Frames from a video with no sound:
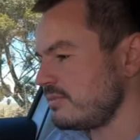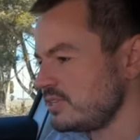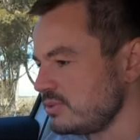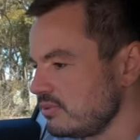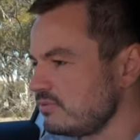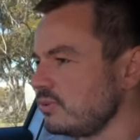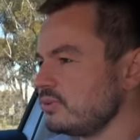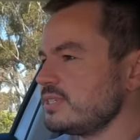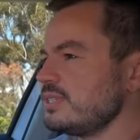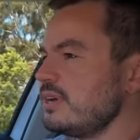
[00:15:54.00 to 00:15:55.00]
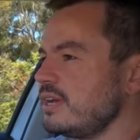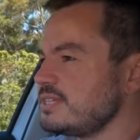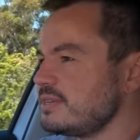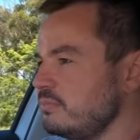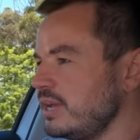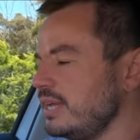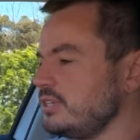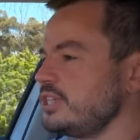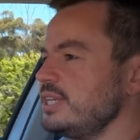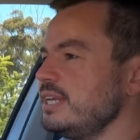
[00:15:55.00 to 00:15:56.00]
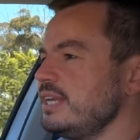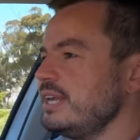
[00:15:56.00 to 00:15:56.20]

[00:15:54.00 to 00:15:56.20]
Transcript: I mentioned before, is nice and punchy,